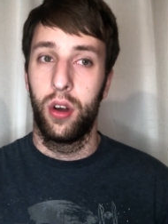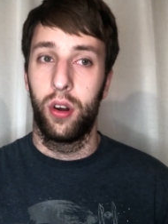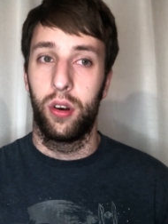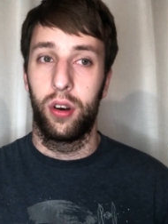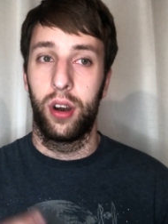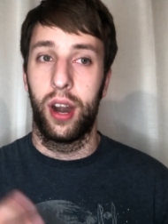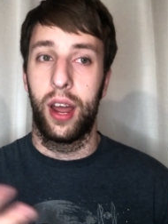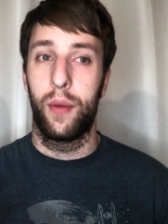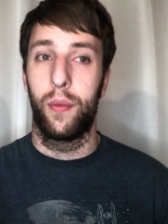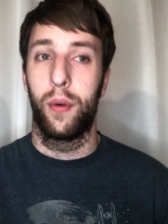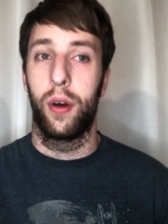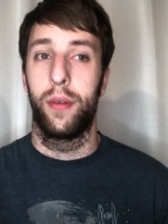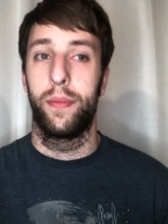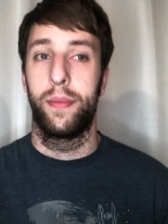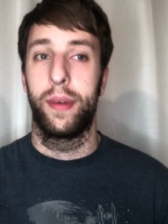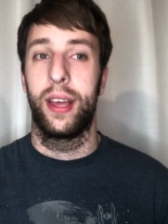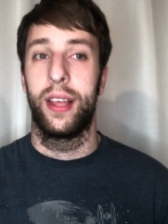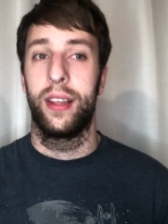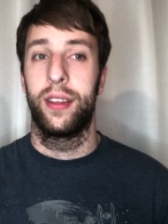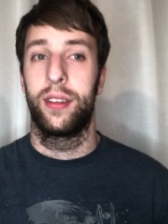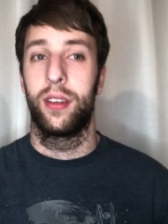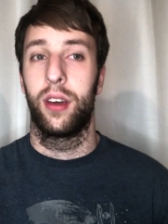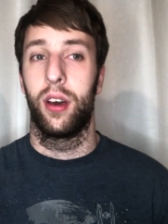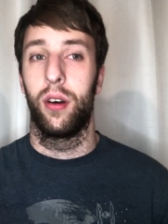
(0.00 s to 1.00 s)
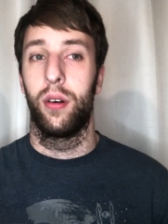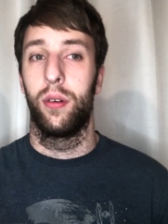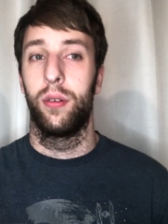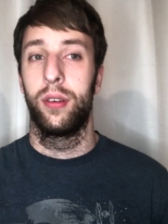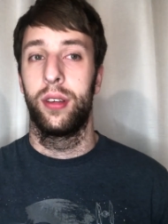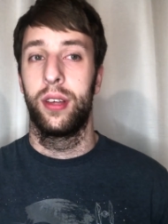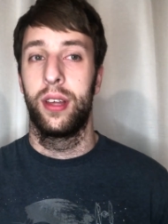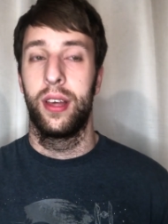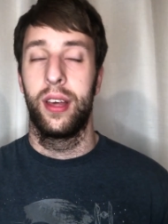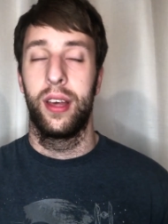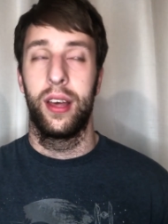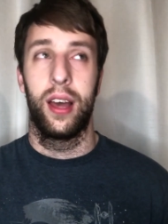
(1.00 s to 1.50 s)
or I won't be. So
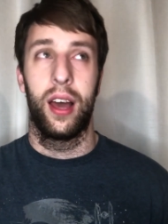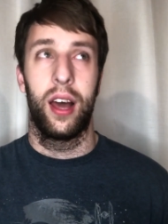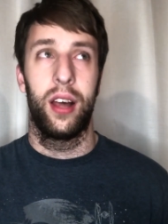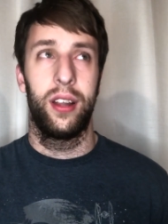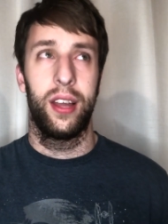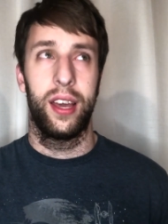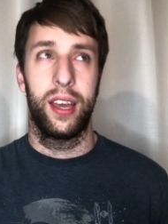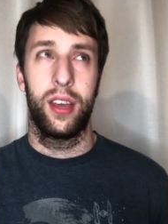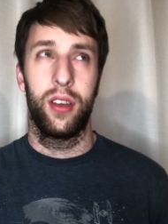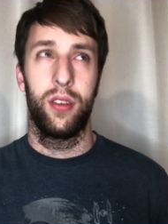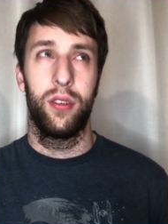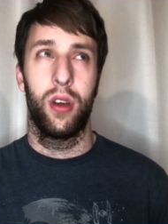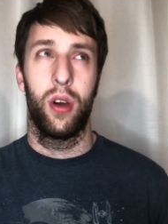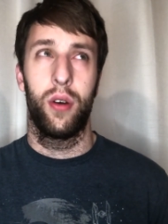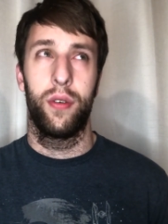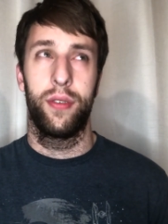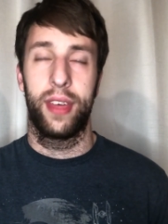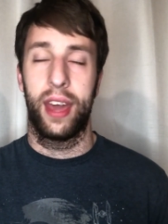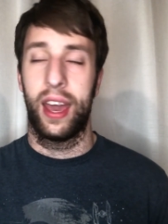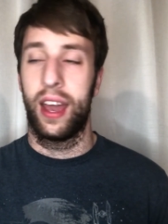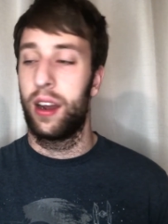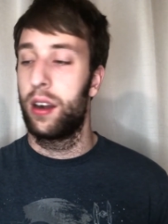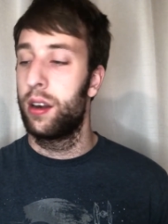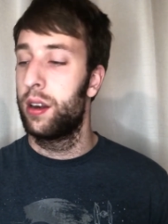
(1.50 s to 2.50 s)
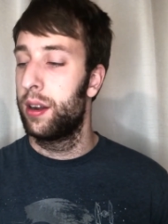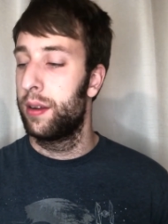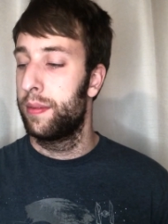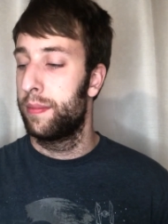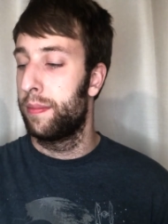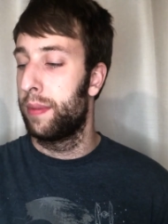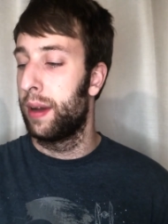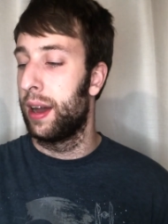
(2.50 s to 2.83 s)
I'll let you know there.